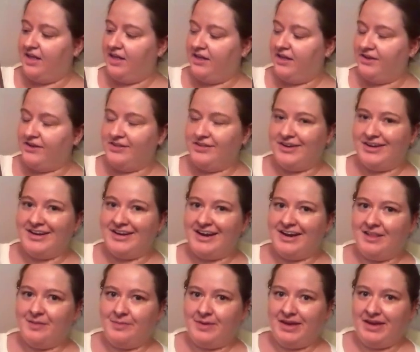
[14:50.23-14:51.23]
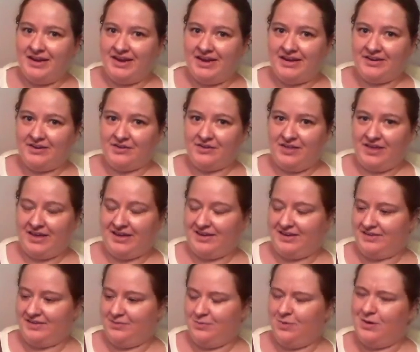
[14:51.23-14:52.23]
You're looking at it at the beginning and you're like,
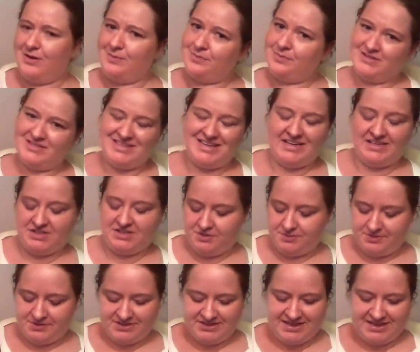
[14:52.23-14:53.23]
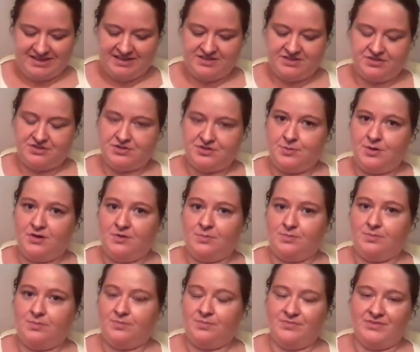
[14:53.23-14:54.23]
1%, 2%, these are
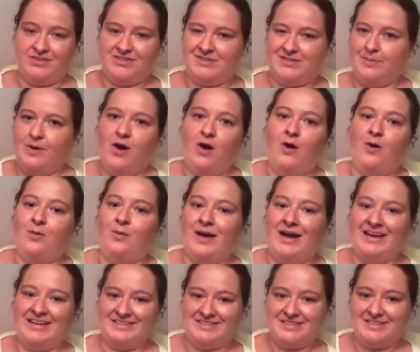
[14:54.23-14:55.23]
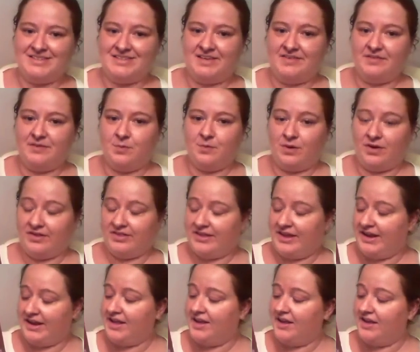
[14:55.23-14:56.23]
small. Why is this even worth it?